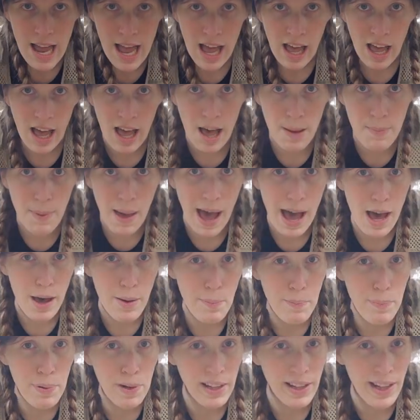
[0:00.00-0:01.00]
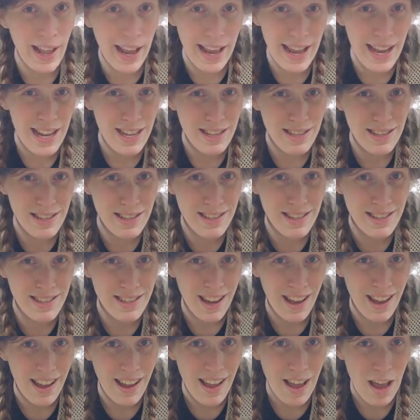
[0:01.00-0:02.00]
about plants,
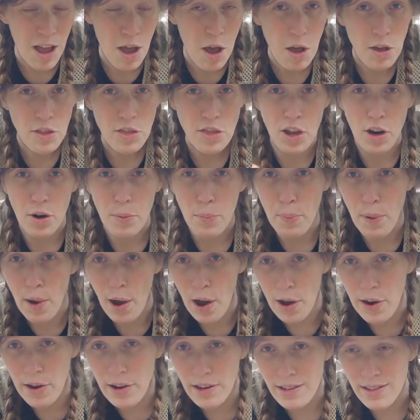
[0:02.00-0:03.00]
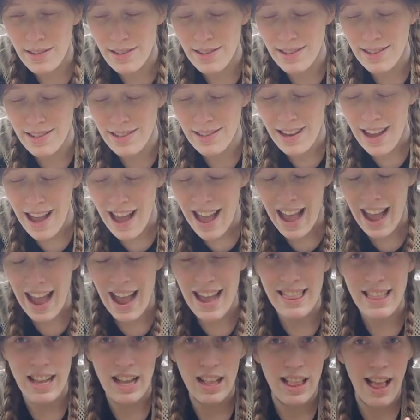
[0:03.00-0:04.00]
their parts,
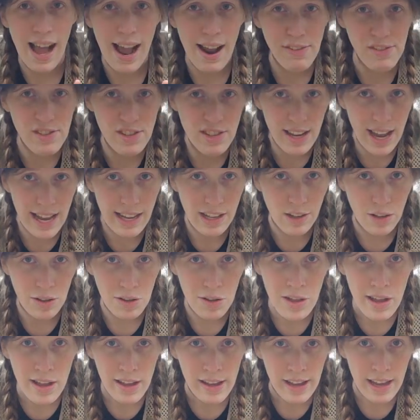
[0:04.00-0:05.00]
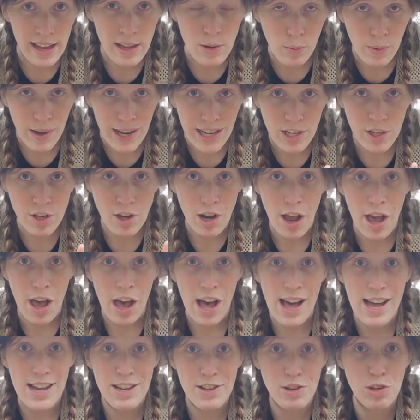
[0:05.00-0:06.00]
and the life cycle in which
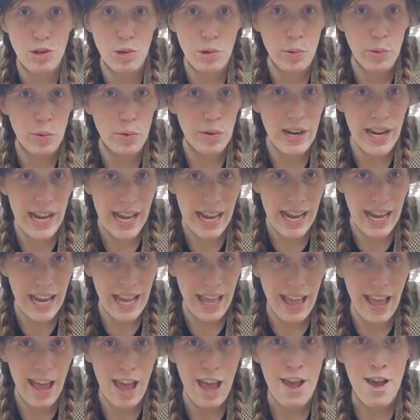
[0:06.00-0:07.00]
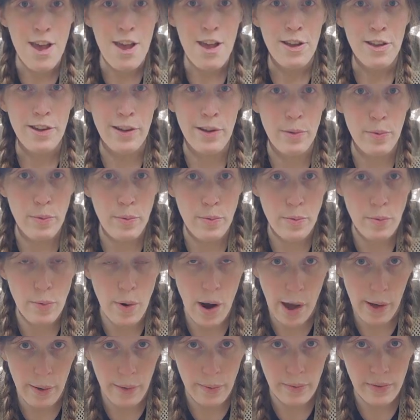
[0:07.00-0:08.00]
a tree
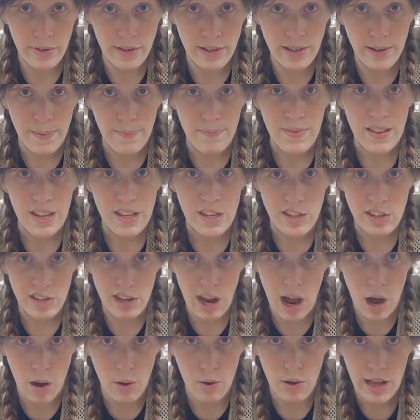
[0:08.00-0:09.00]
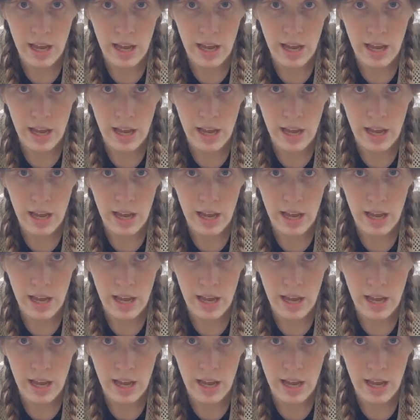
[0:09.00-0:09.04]
grows. So,